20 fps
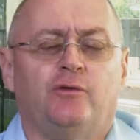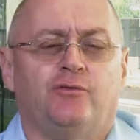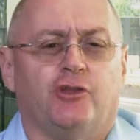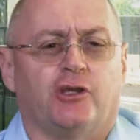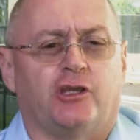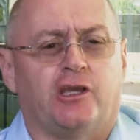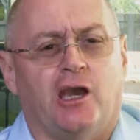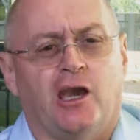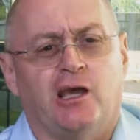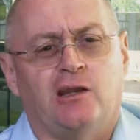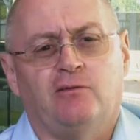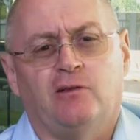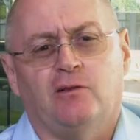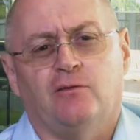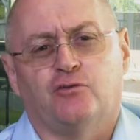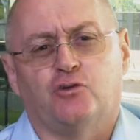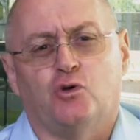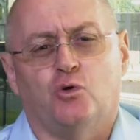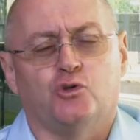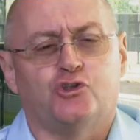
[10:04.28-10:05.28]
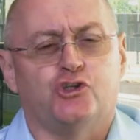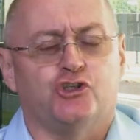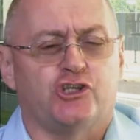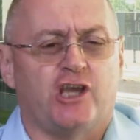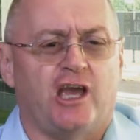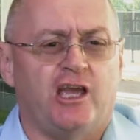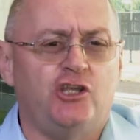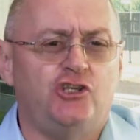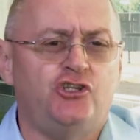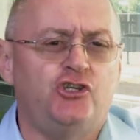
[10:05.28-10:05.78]
of the carnival. Of course, it's
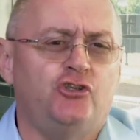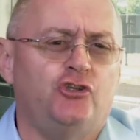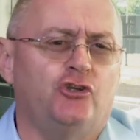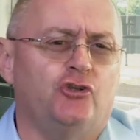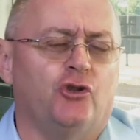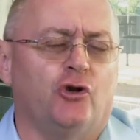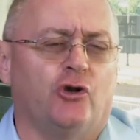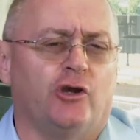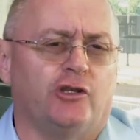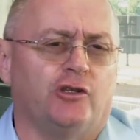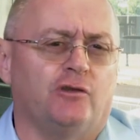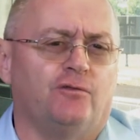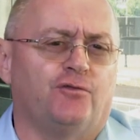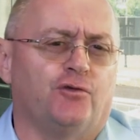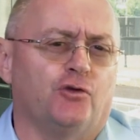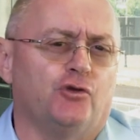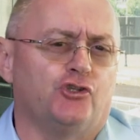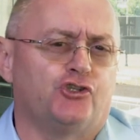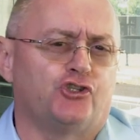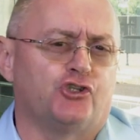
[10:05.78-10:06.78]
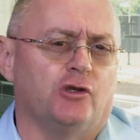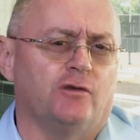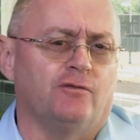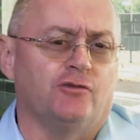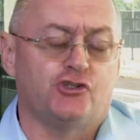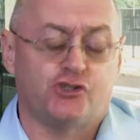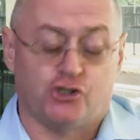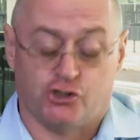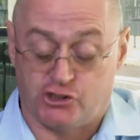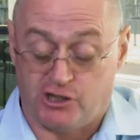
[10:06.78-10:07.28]
Asian United Food
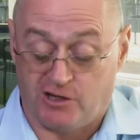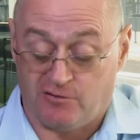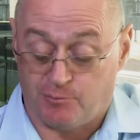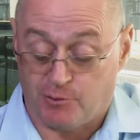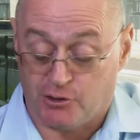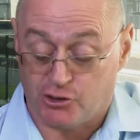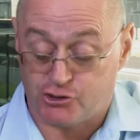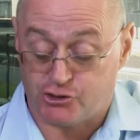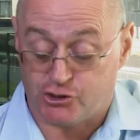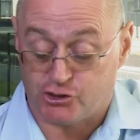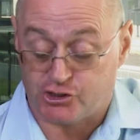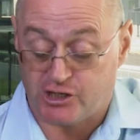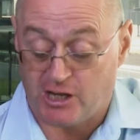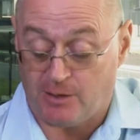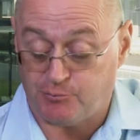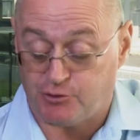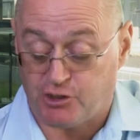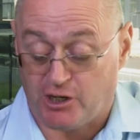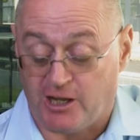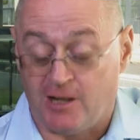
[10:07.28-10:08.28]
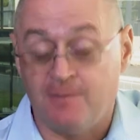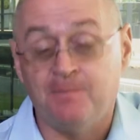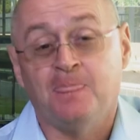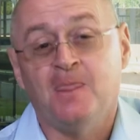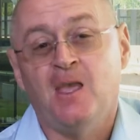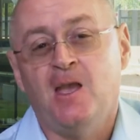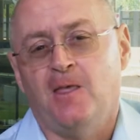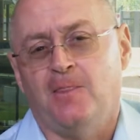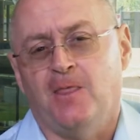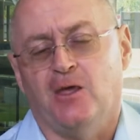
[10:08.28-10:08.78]
Service Chief Minister's Cup Day,
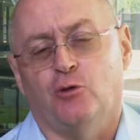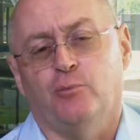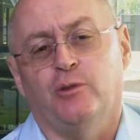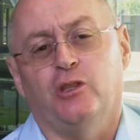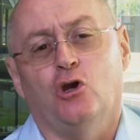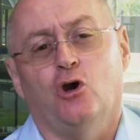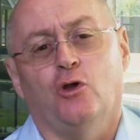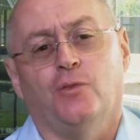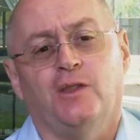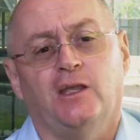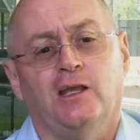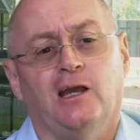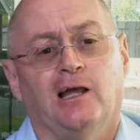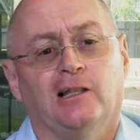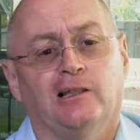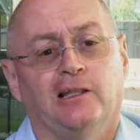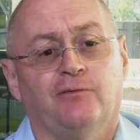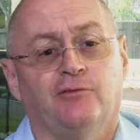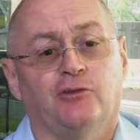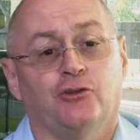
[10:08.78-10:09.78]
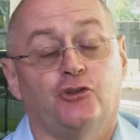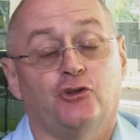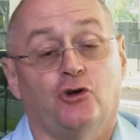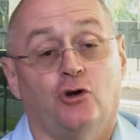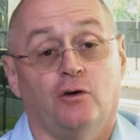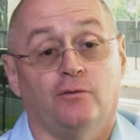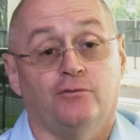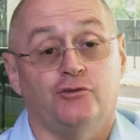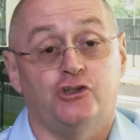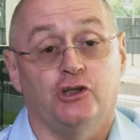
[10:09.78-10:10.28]
and that'll be on the 11th
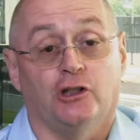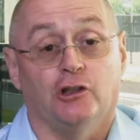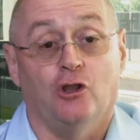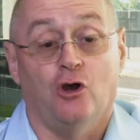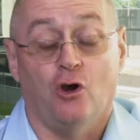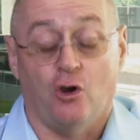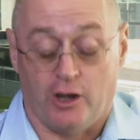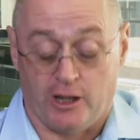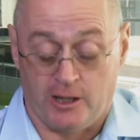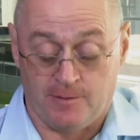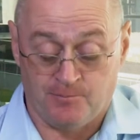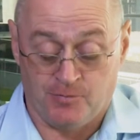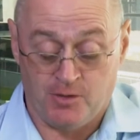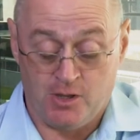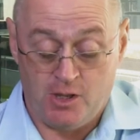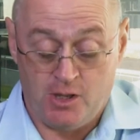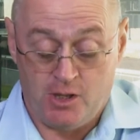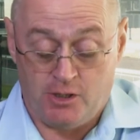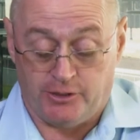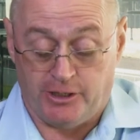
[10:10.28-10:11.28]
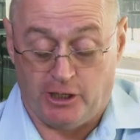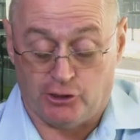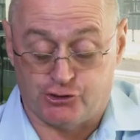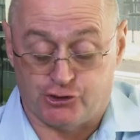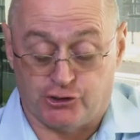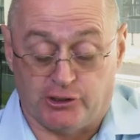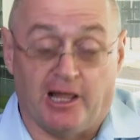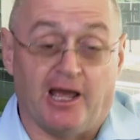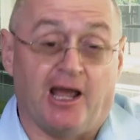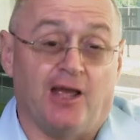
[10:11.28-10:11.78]
of July.
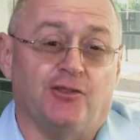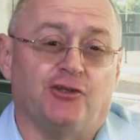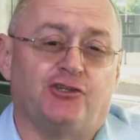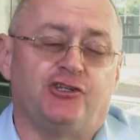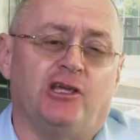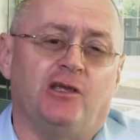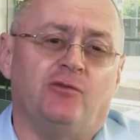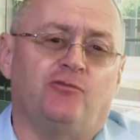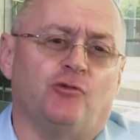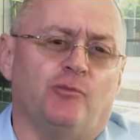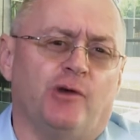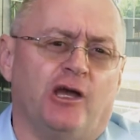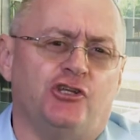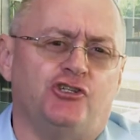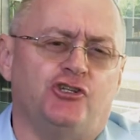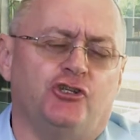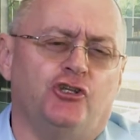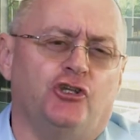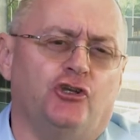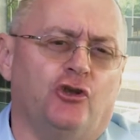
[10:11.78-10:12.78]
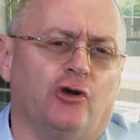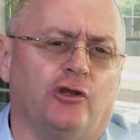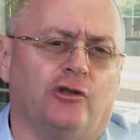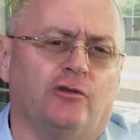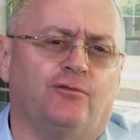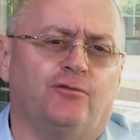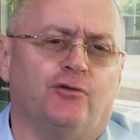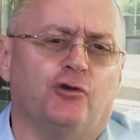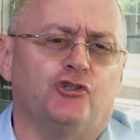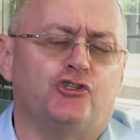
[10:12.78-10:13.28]
Nelson Lay and the team from Asian
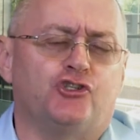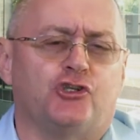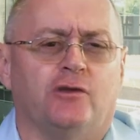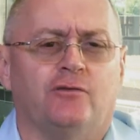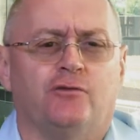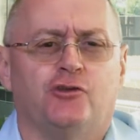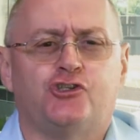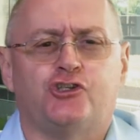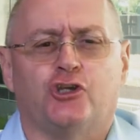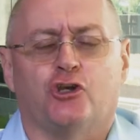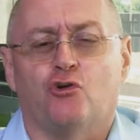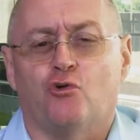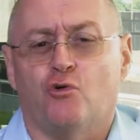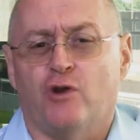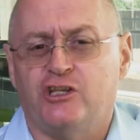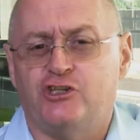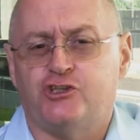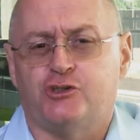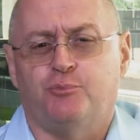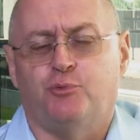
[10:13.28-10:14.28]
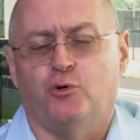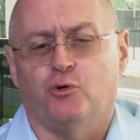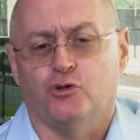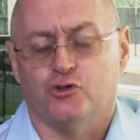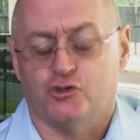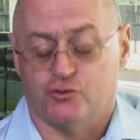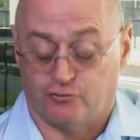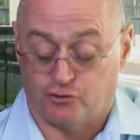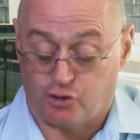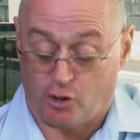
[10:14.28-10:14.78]
United Food Service are great
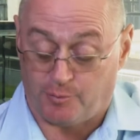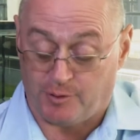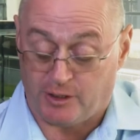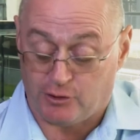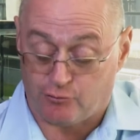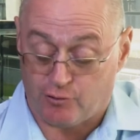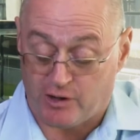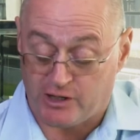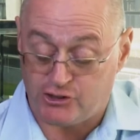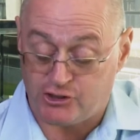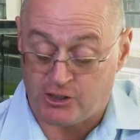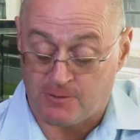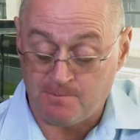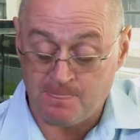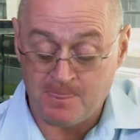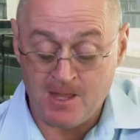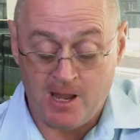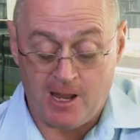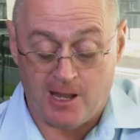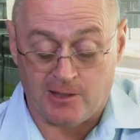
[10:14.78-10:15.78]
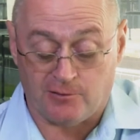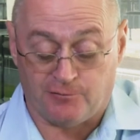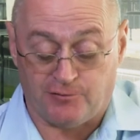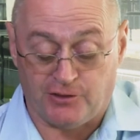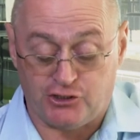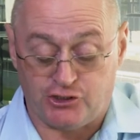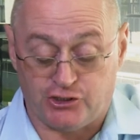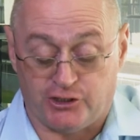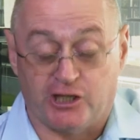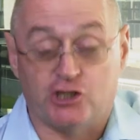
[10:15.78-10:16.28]
supporters of Top End Racing, and the
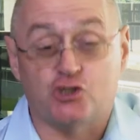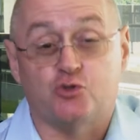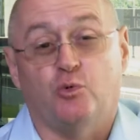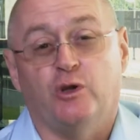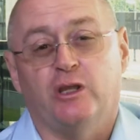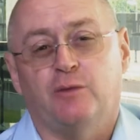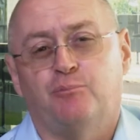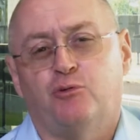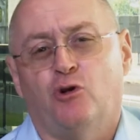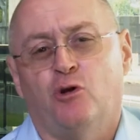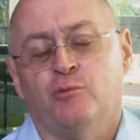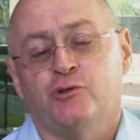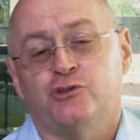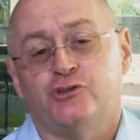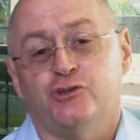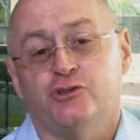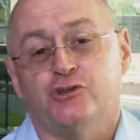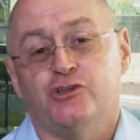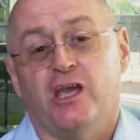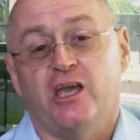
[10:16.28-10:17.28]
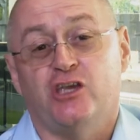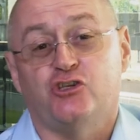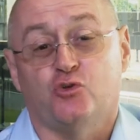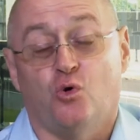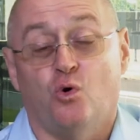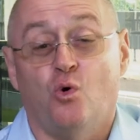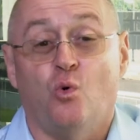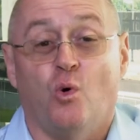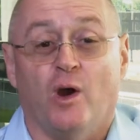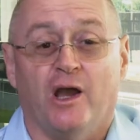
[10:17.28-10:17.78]
feature next week promises, as
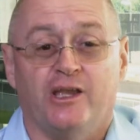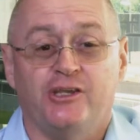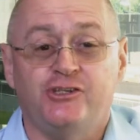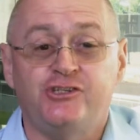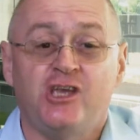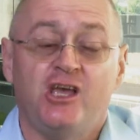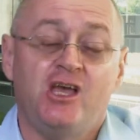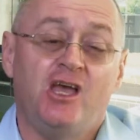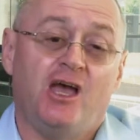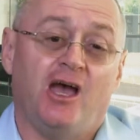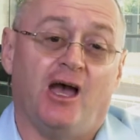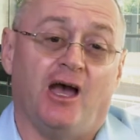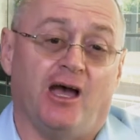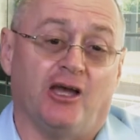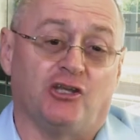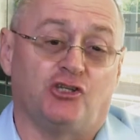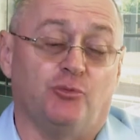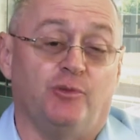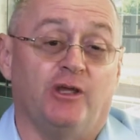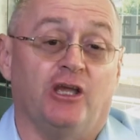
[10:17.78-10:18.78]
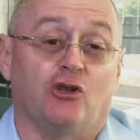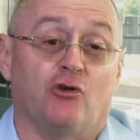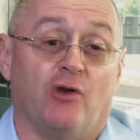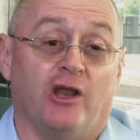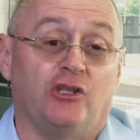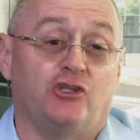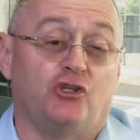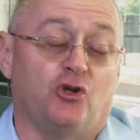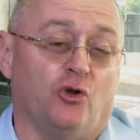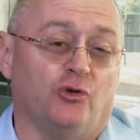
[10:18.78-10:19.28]
always, uh, to be a
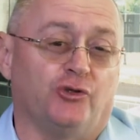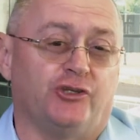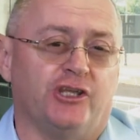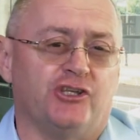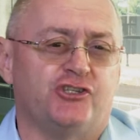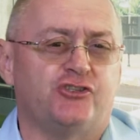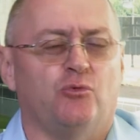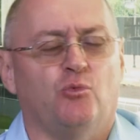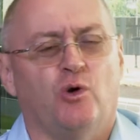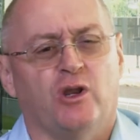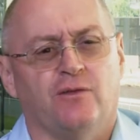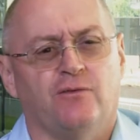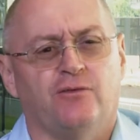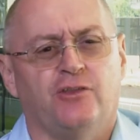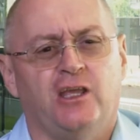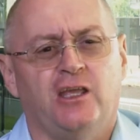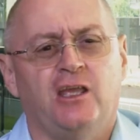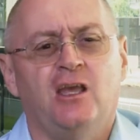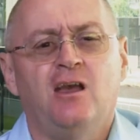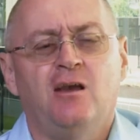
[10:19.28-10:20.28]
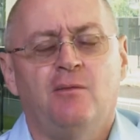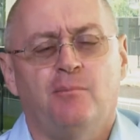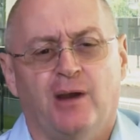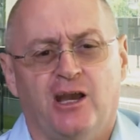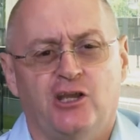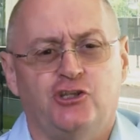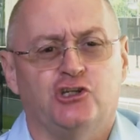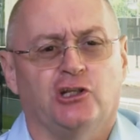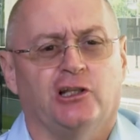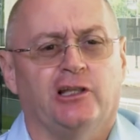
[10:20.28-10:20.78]
great contest, one of the
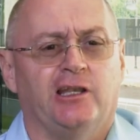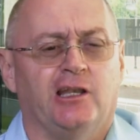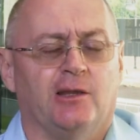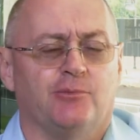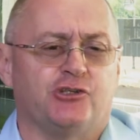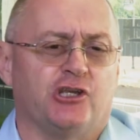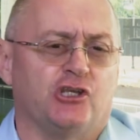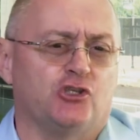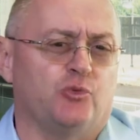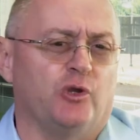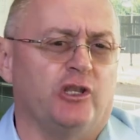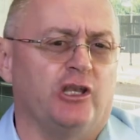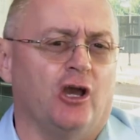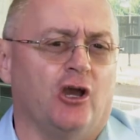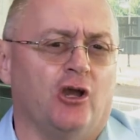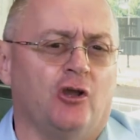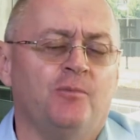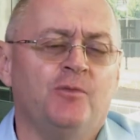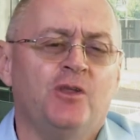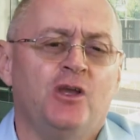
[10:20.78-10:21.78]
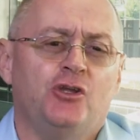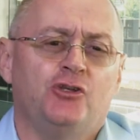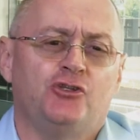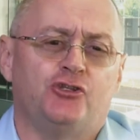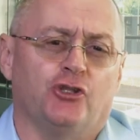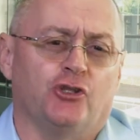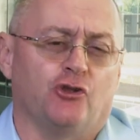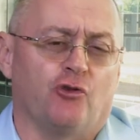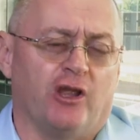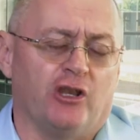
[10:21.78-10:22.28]
major lead ups, as we know,
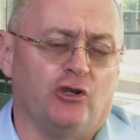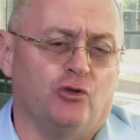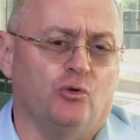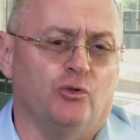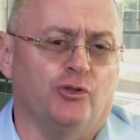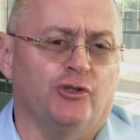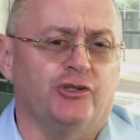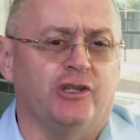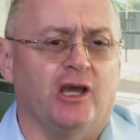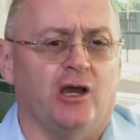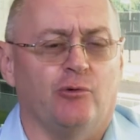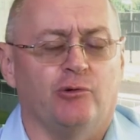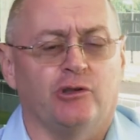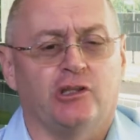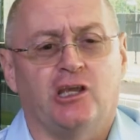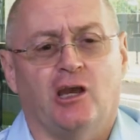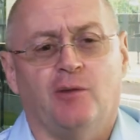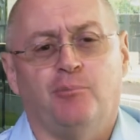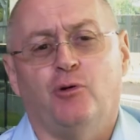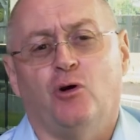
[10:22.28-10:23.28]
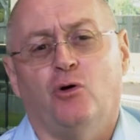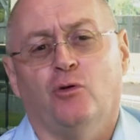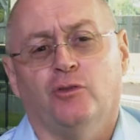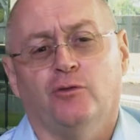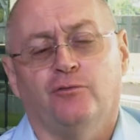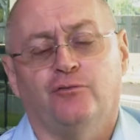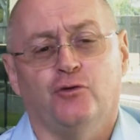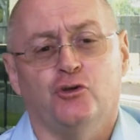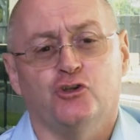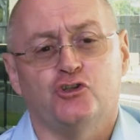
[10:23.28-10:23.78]
to the Great Northern Darwin Cup on
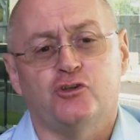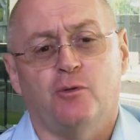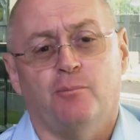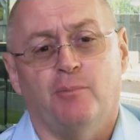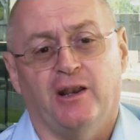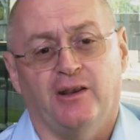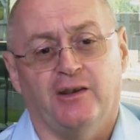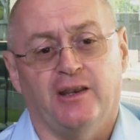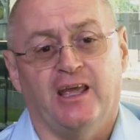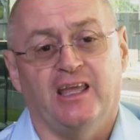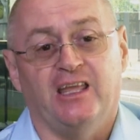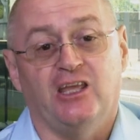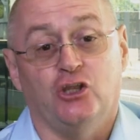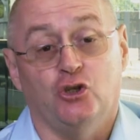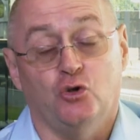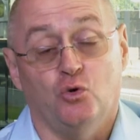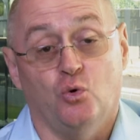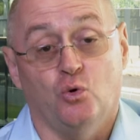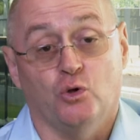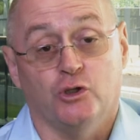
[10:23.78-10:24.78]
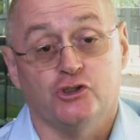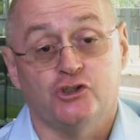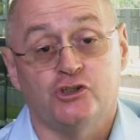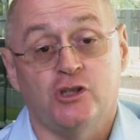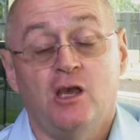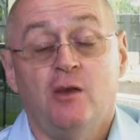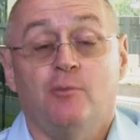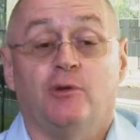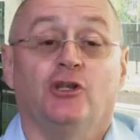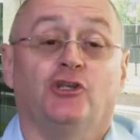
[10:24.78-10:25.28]
the first Monday in August.
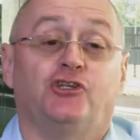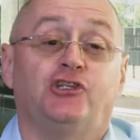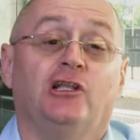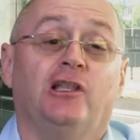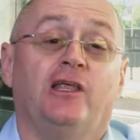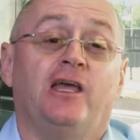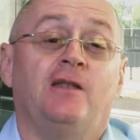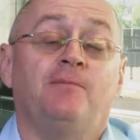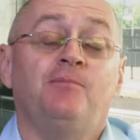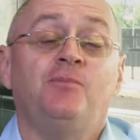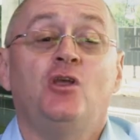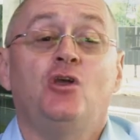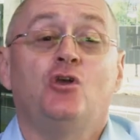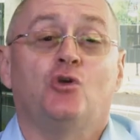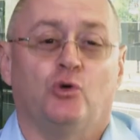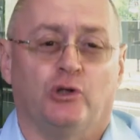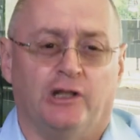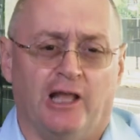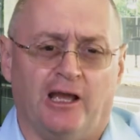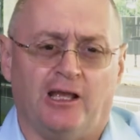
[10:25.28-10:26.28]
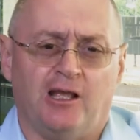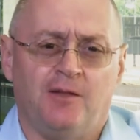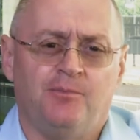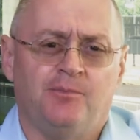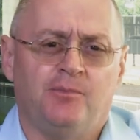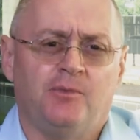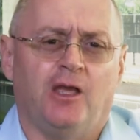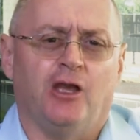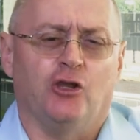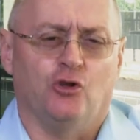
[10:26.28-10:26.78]
But until then, good luck
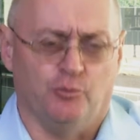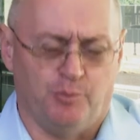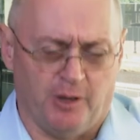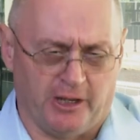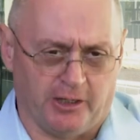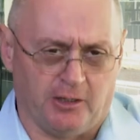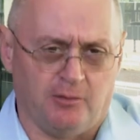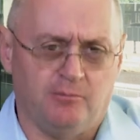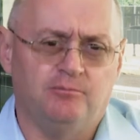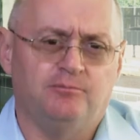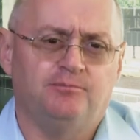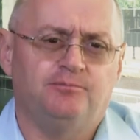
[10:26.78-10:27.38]
and good punting.